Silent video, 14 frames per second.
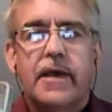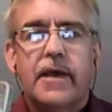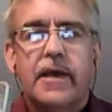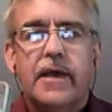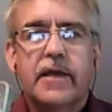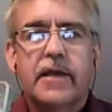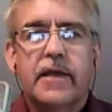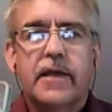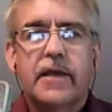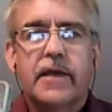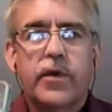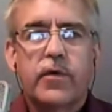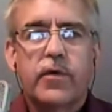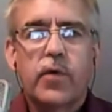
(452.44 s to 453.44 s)
and
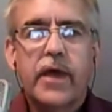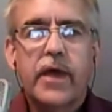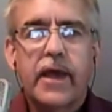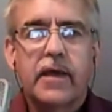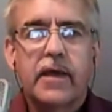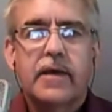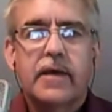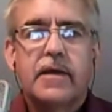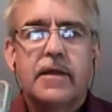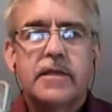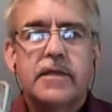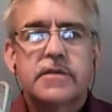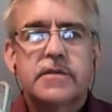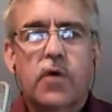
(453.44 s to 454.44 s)
went away.
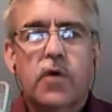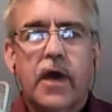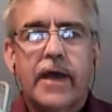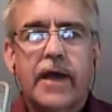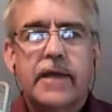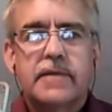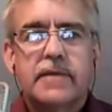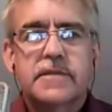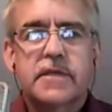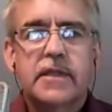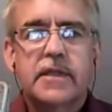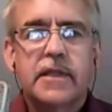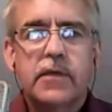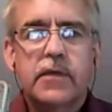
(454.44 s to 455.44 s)
So I
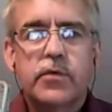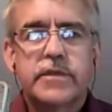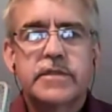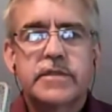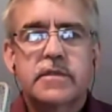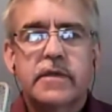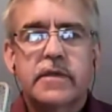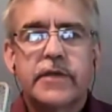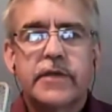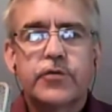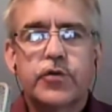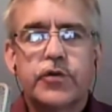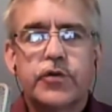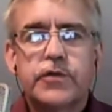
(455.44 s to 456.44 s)
suddenly was
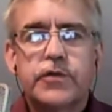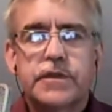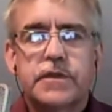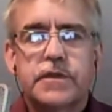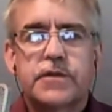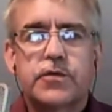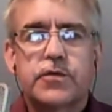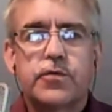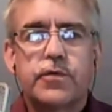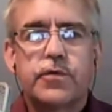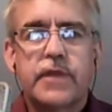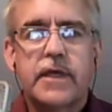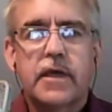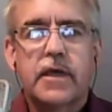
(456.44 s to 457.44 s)
introduced
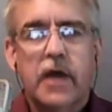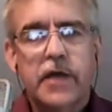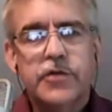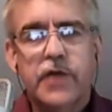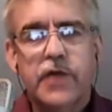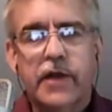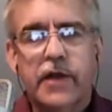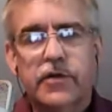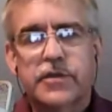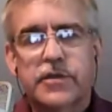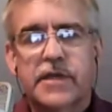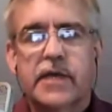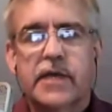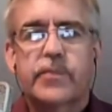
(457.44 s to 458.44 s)
to the contractor
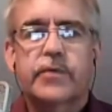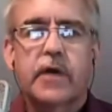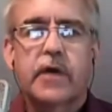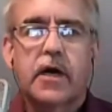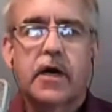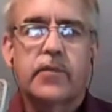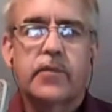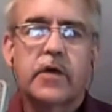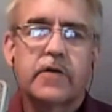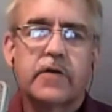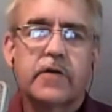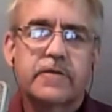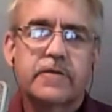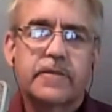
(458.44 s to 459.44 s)
type
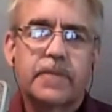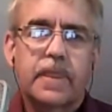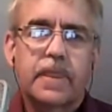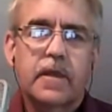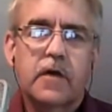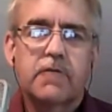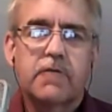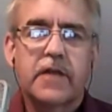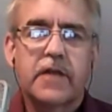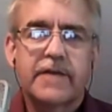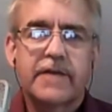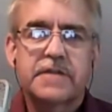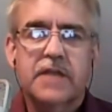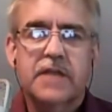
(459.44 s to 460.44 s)
of
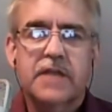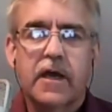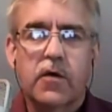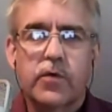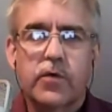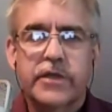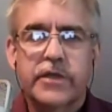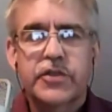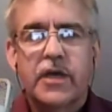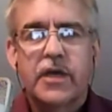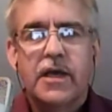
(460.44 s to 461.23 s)
lifestyle, which